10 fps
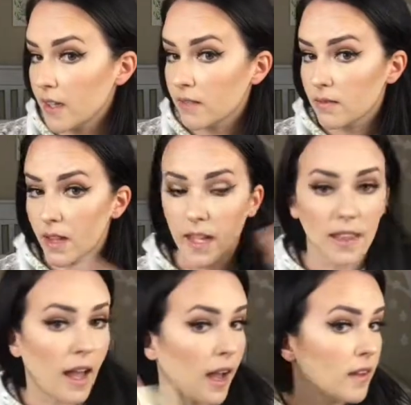it like
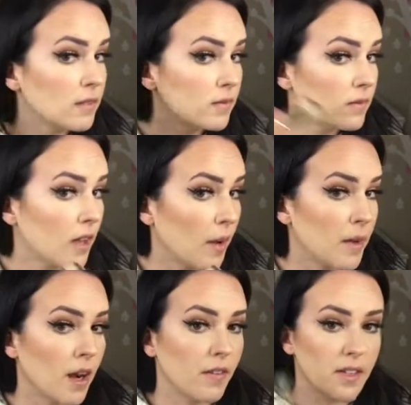that. I
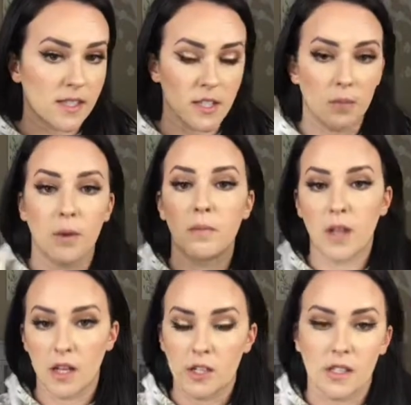mean, obviously you'll put
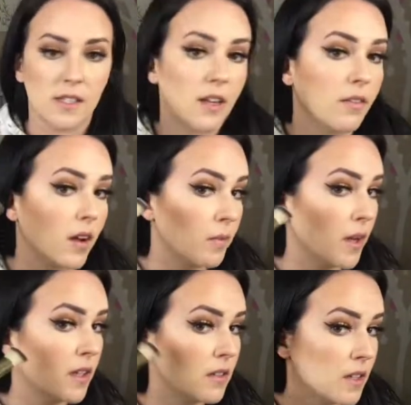blush and stuff on,
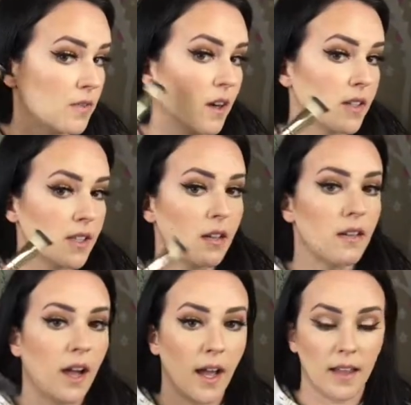but as far as
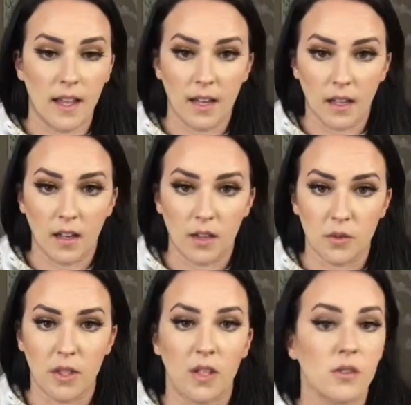highlighting and
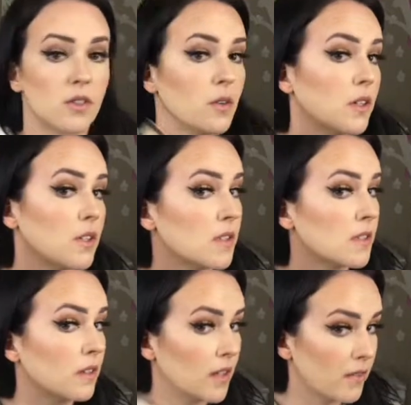contouring goes, you can just
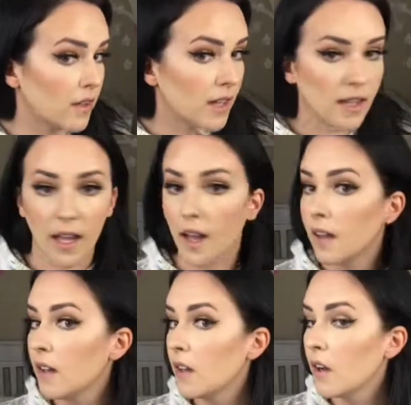leave it like that.
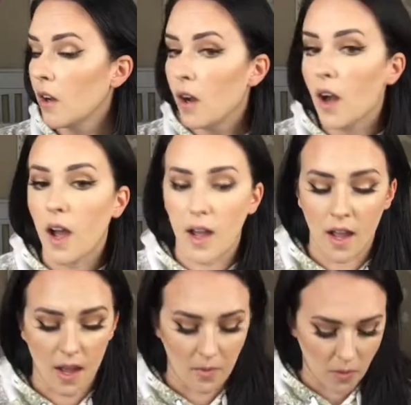
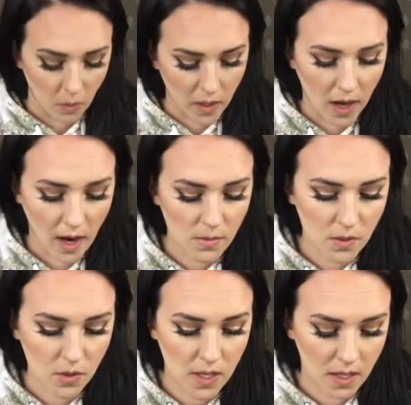When I'm
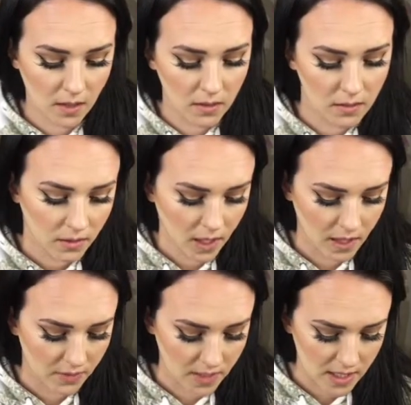doing kind
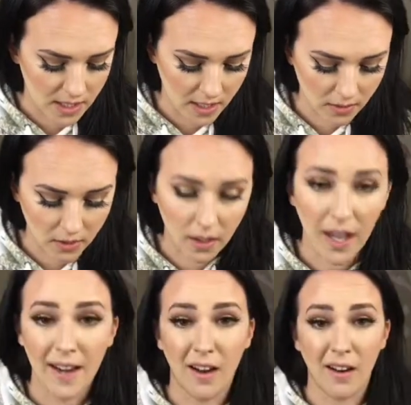of a detailed look,
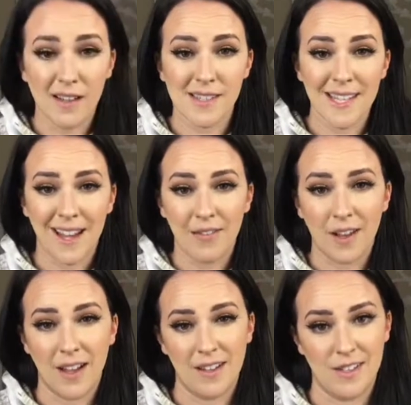and honestly I've
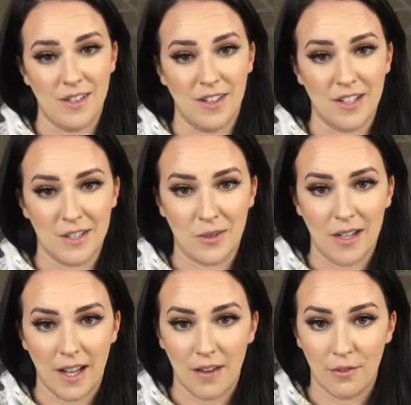kind of started doing
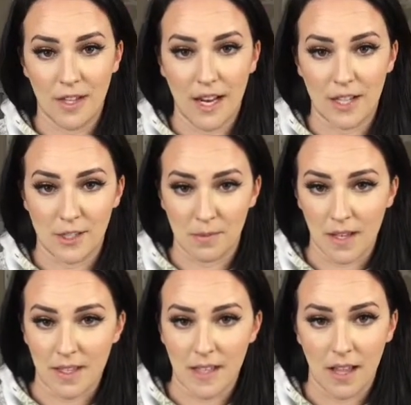it every day just
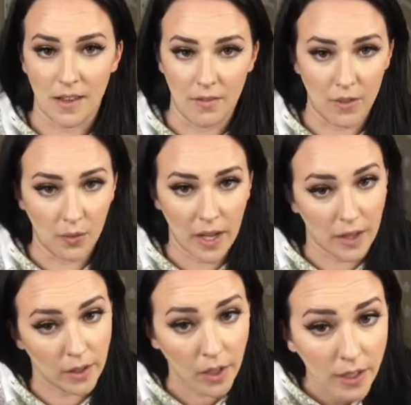because I love the way
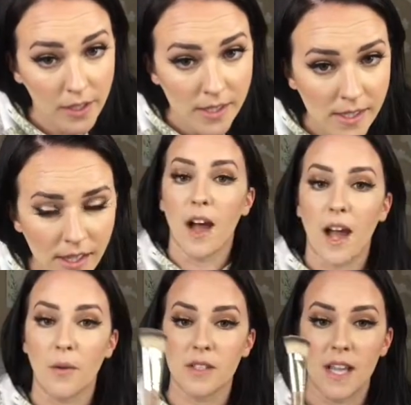it looks,
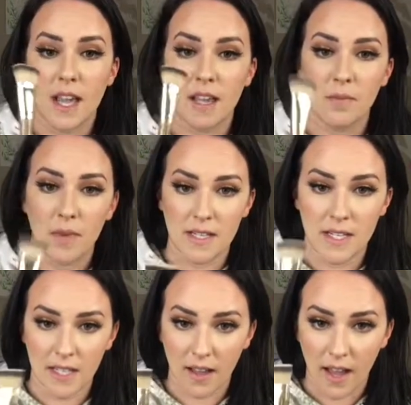I will take my
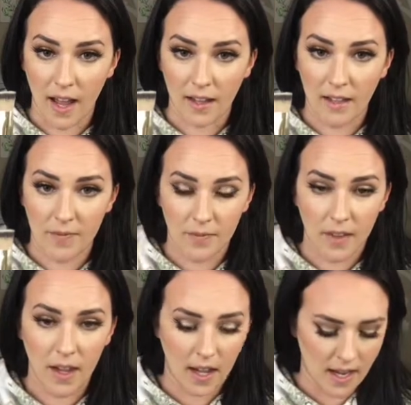detail hack
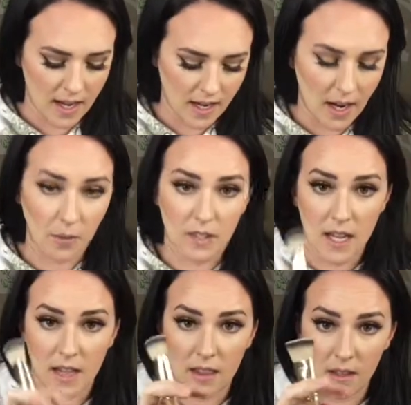and I will
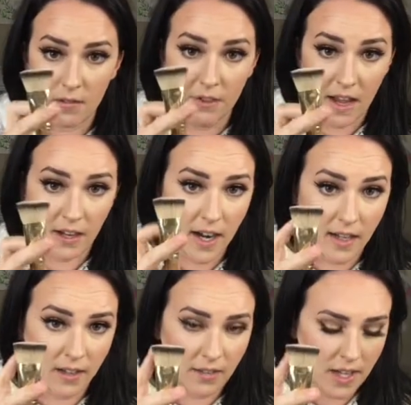take the fatter
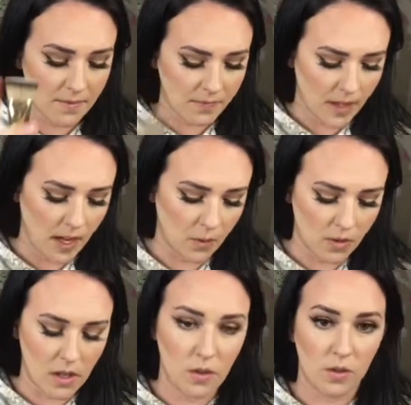end of it. I will
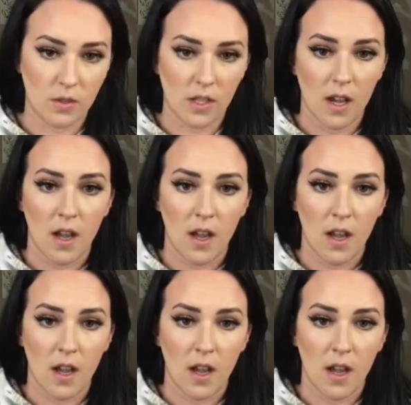use